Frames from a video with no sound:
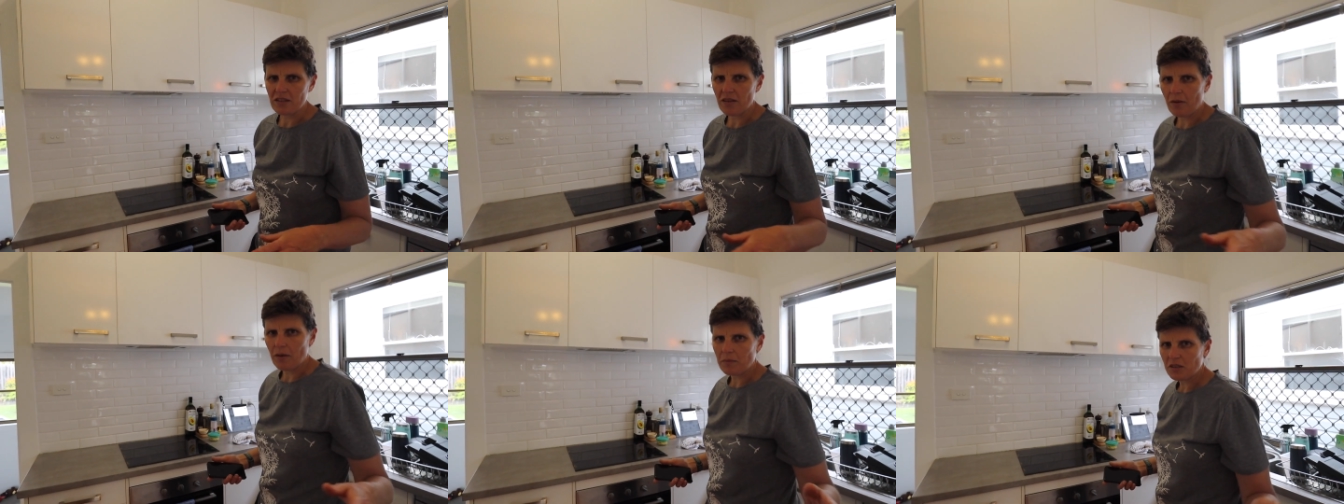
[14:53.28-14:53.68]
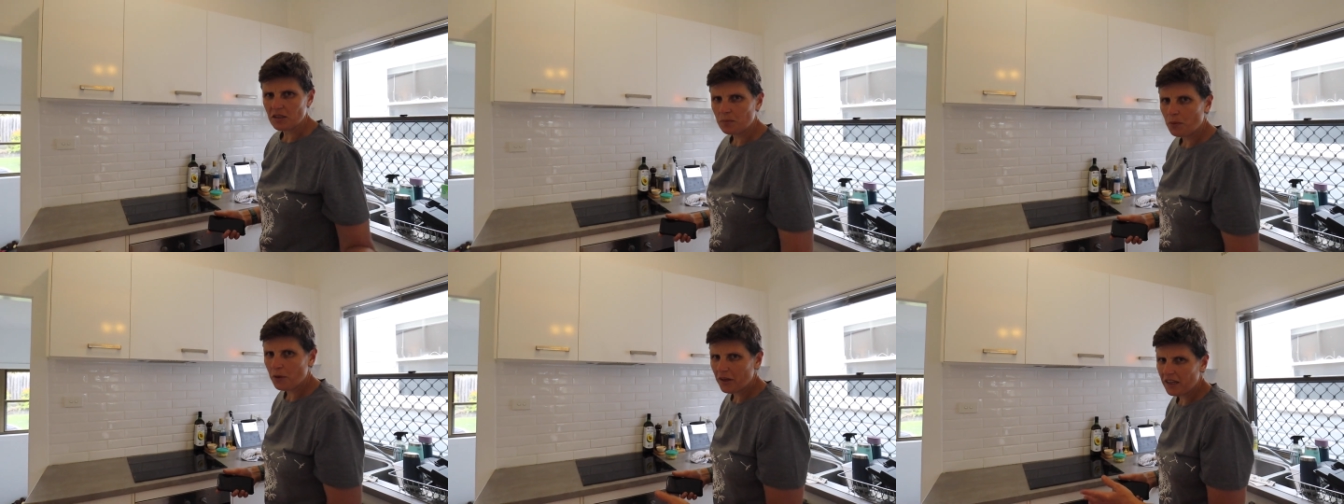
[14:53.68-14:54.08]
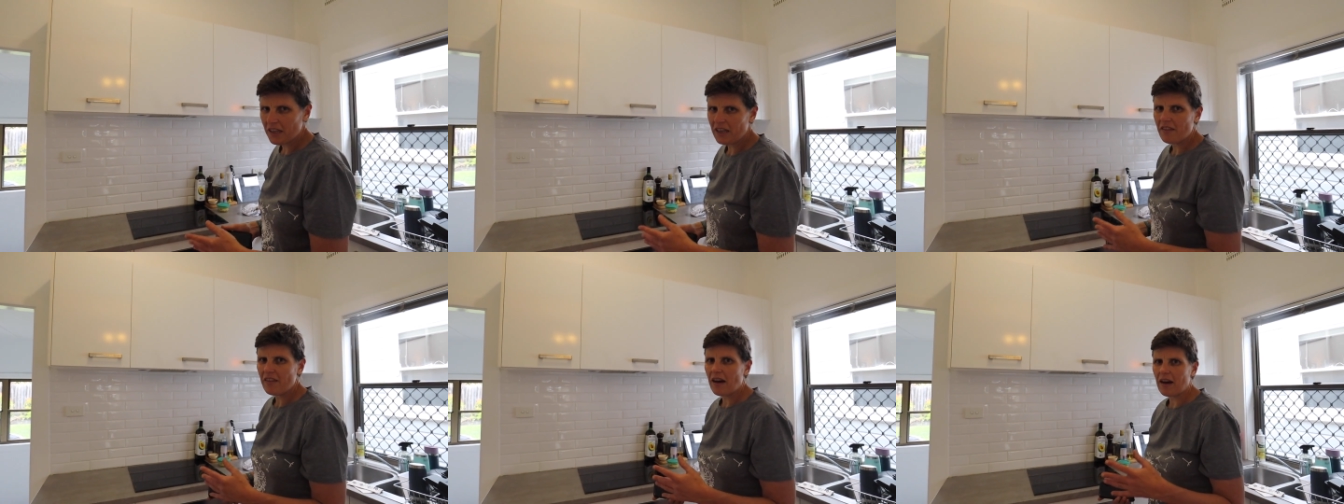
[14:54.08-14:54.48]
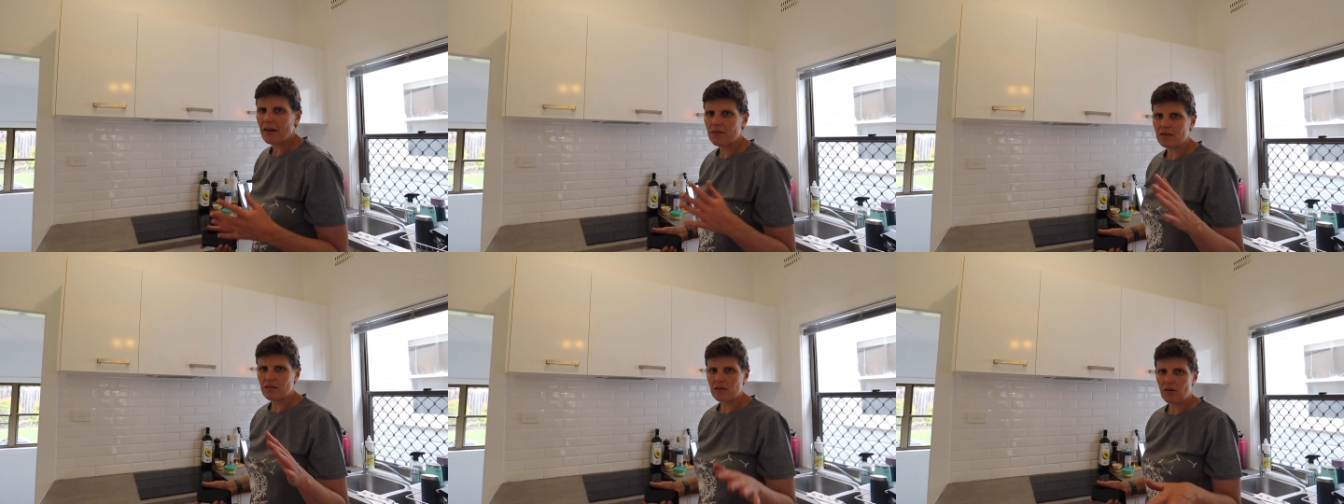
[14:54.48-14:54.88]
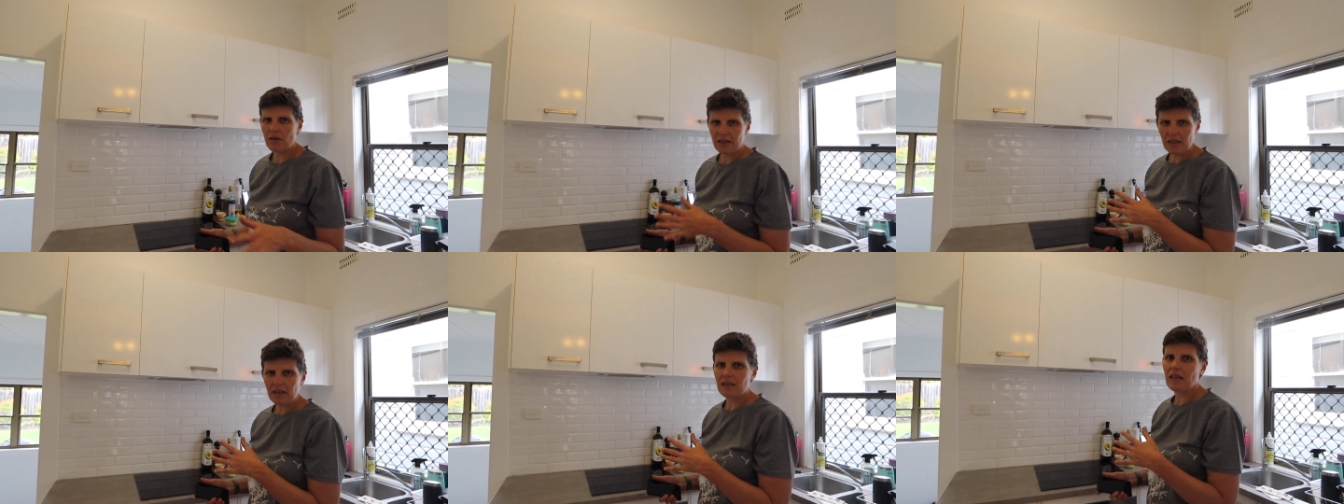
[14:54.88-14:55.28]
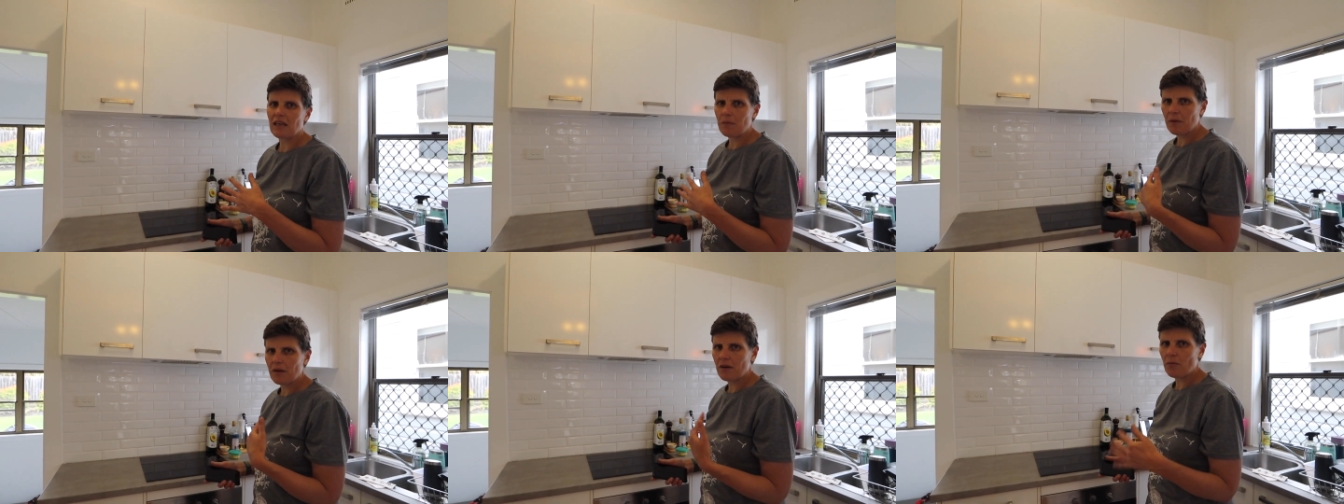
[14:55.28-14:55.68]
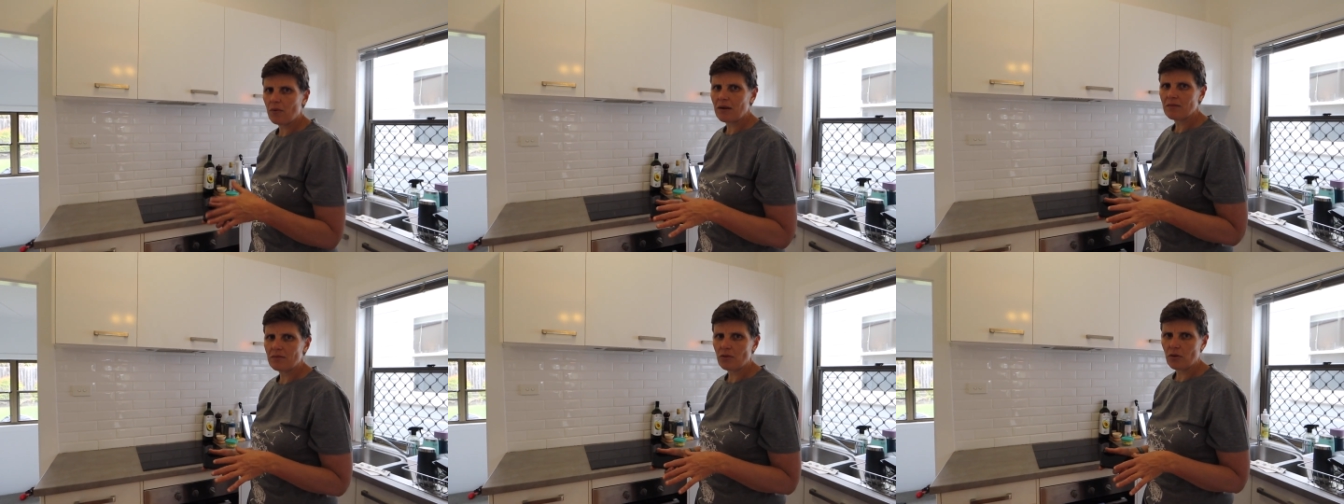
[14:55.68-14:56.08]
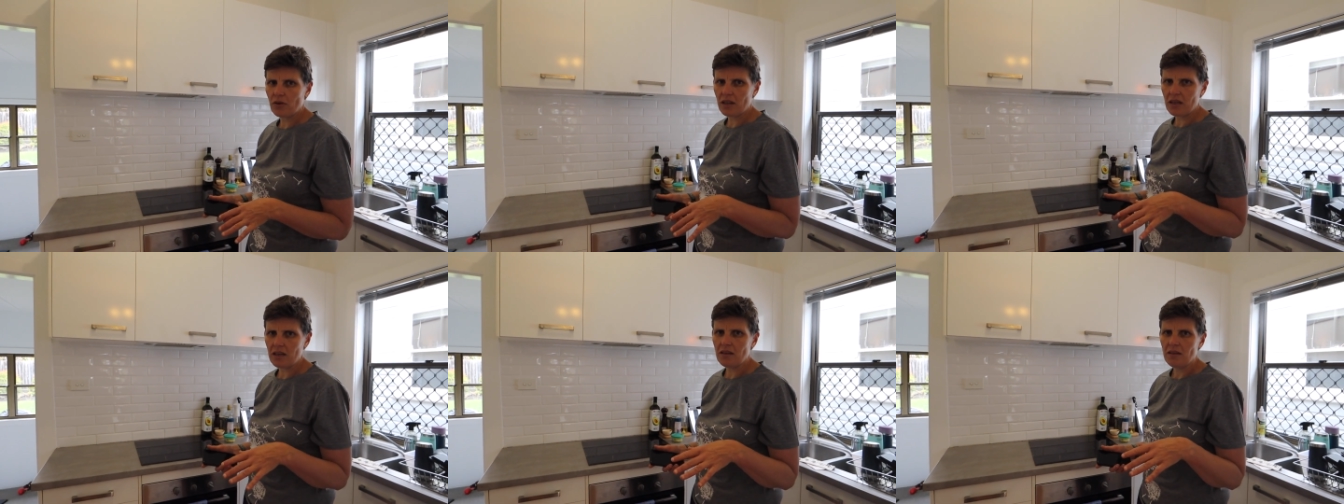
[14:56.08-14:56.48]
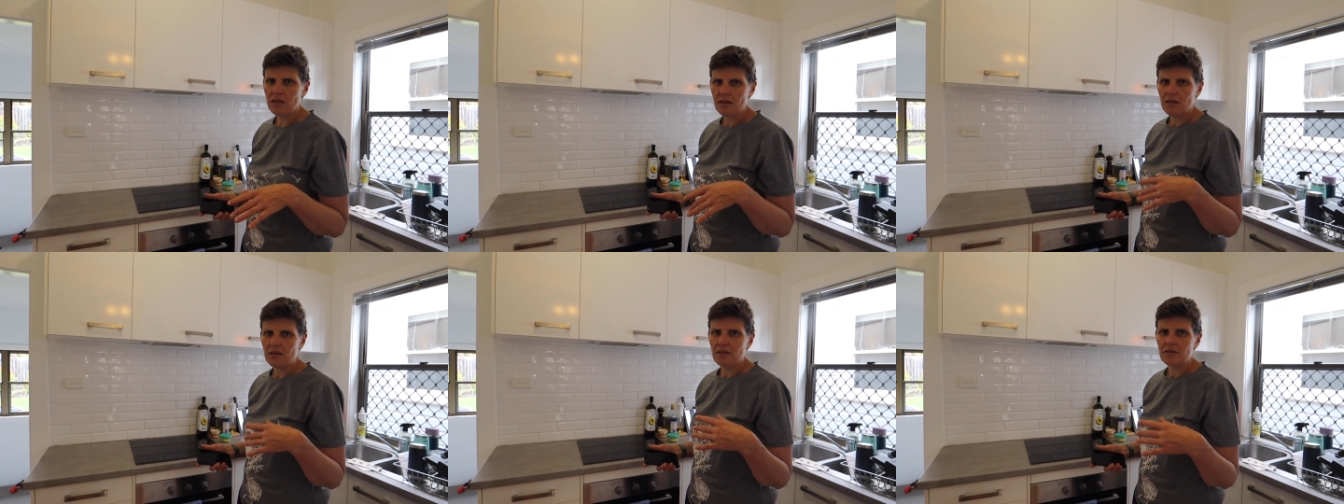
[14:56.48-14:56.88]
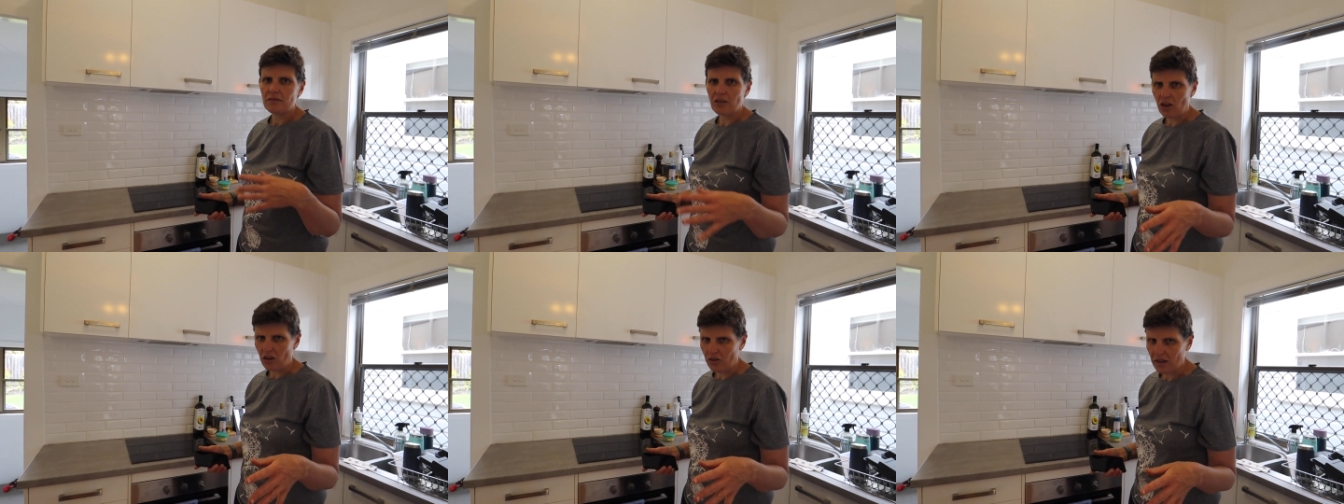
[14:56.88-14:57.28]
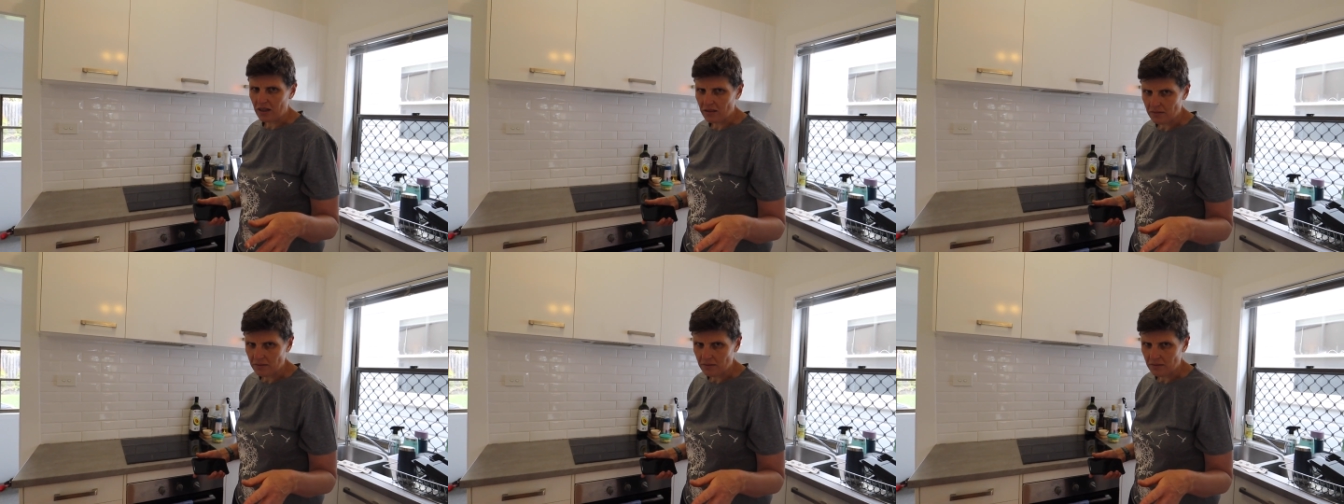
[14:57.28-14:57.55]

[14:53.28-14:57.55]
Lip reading: so I'm just putting it in the oven so I can keep it at 140 for longer.